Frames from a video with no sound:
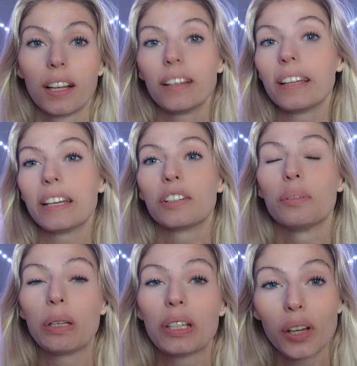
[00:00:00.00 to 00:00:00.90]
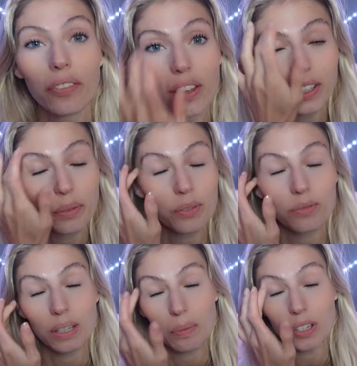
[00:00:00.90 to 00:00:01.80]
laying on the beach, so I felt like there wasn't
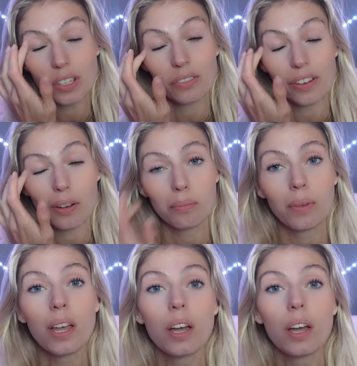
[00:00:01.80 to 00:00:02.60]
really much to film.